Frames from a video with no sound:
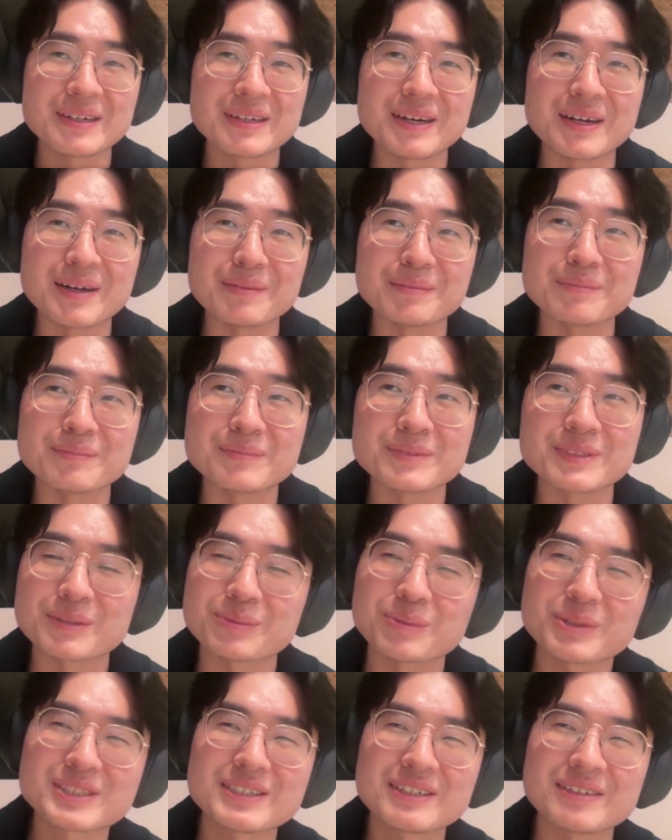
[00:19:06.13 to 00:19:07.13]
So
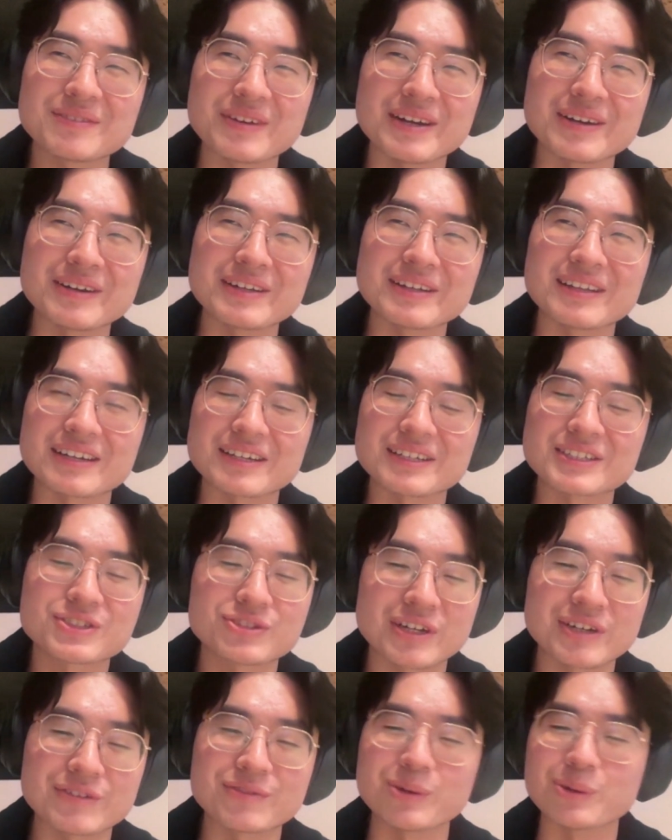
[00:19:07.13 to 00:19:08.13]
it wasn't a very like
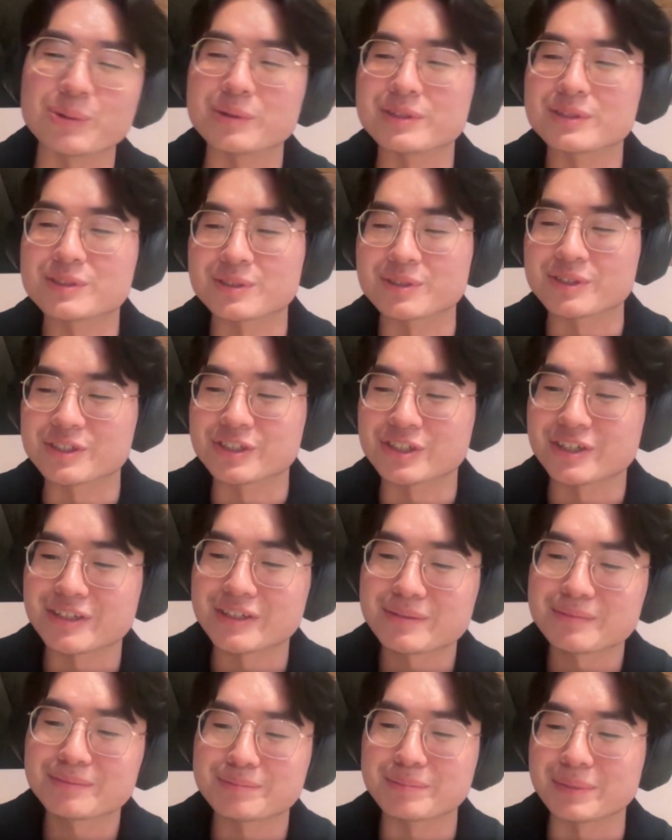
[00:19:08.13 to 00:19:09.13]
straightforward sort of
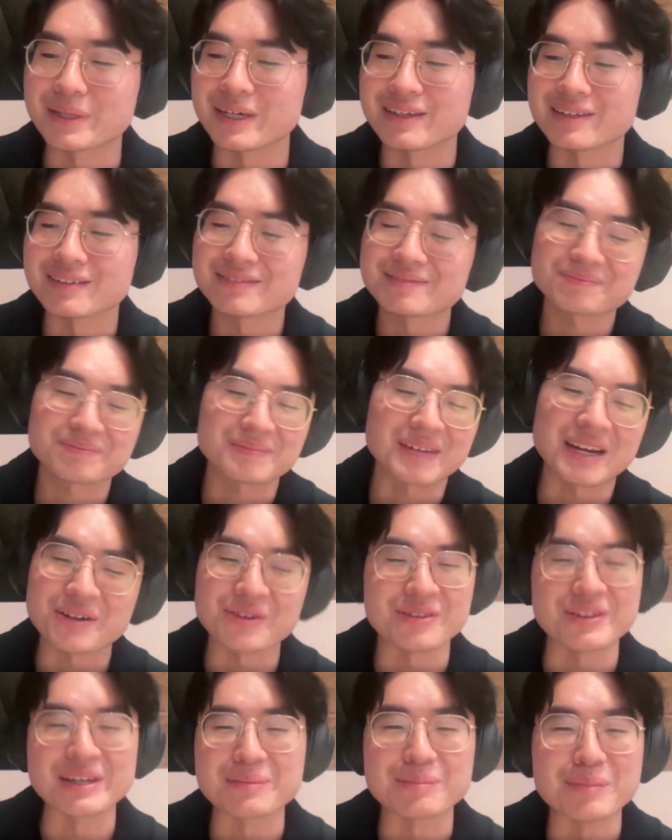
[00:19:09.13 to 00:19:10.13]
journey, but I
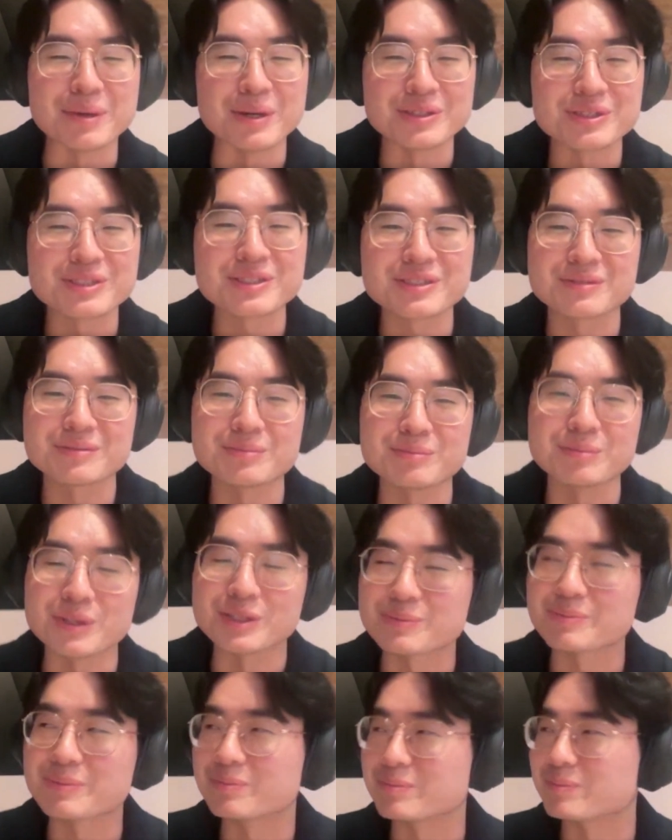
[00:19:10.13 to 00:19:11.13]
don't think most
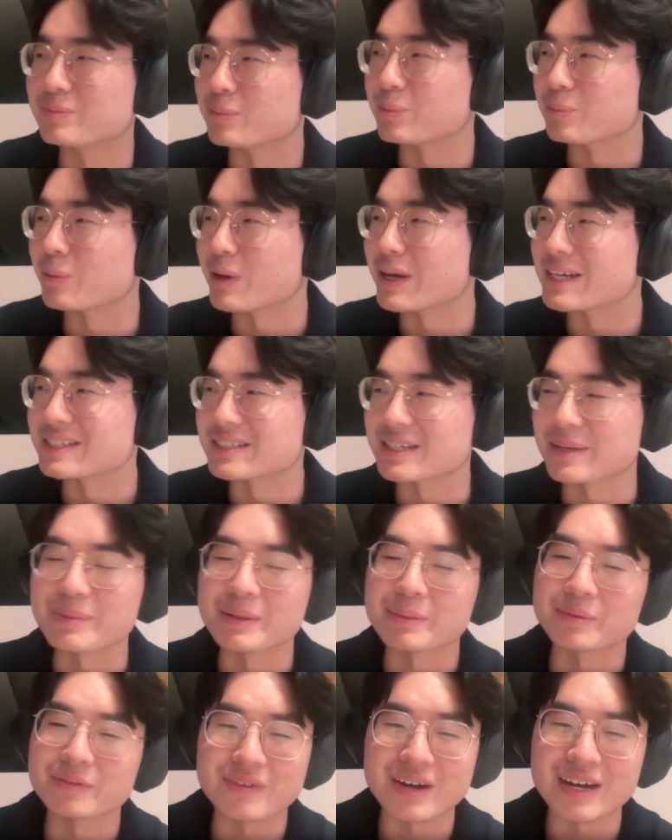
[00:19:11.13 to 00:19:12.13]
ways that
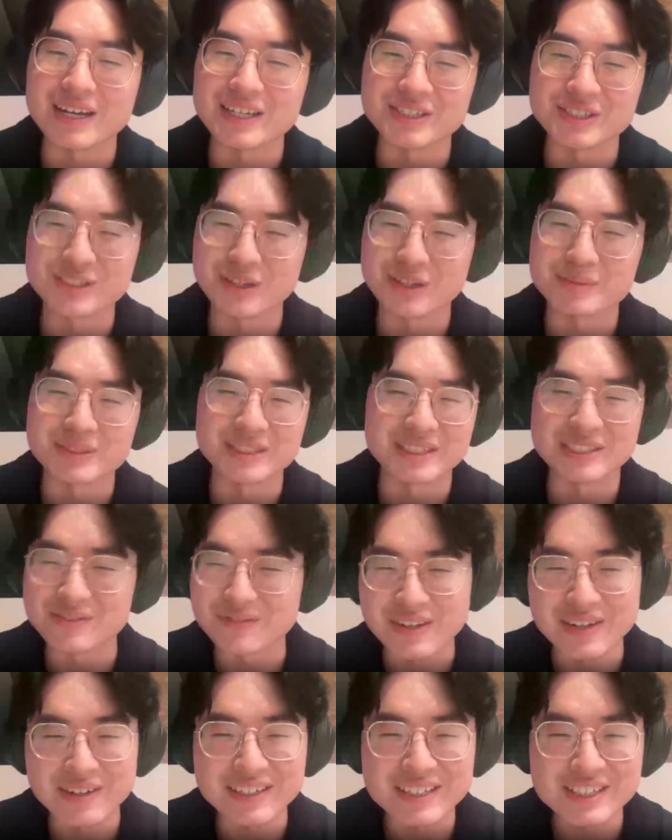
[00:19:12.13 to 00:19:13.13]
people find jobs
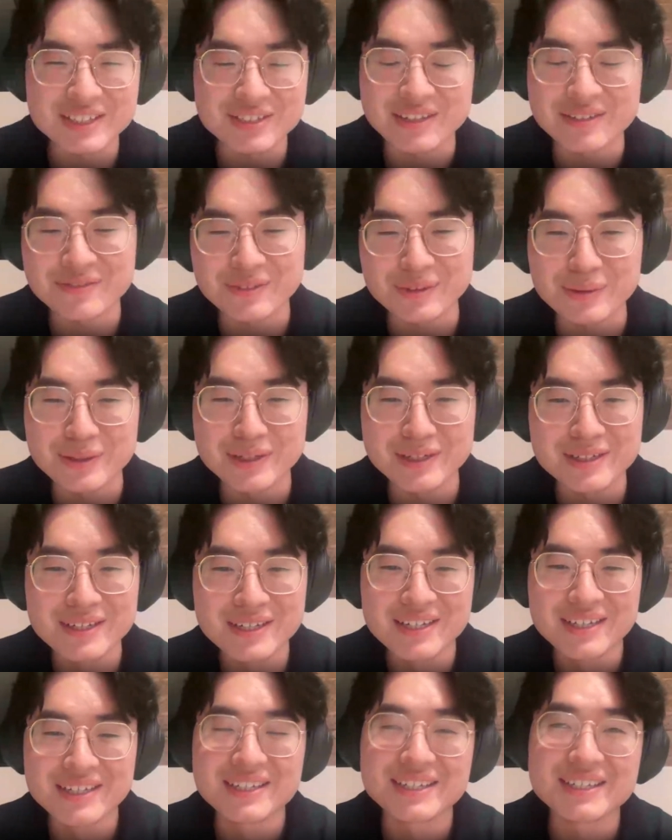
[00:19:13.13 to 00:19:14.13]
is very straightforward.
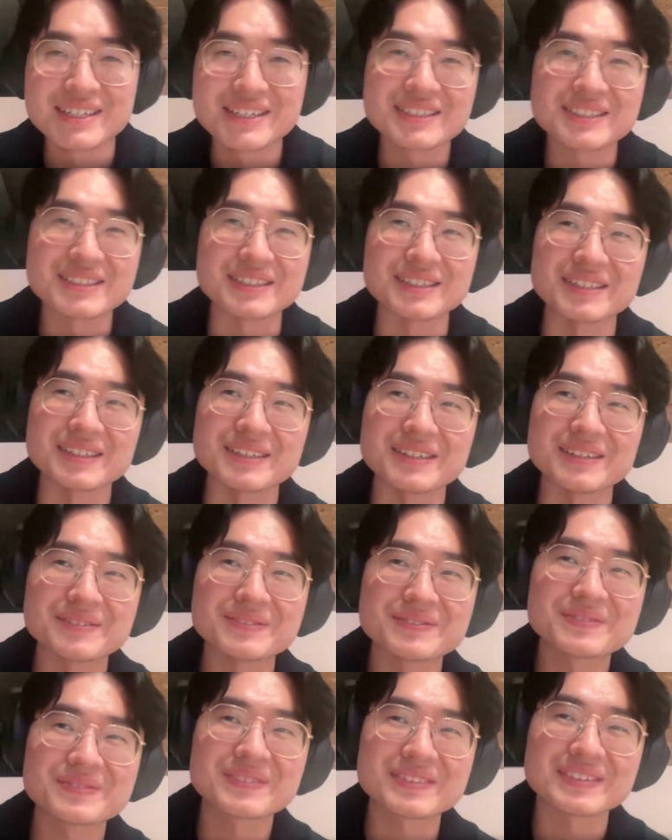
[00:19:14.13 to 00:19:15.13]

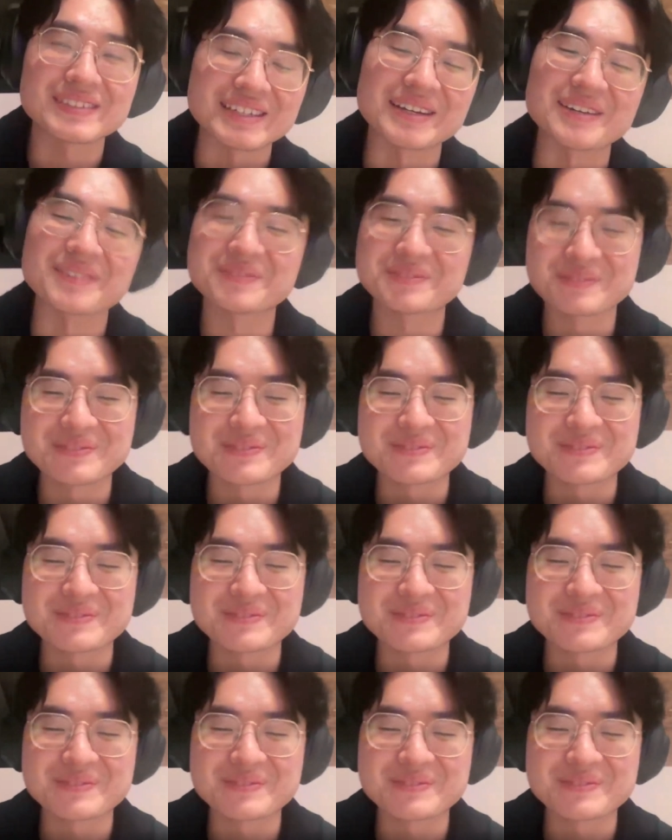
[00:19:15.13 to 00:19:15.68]
So yeah.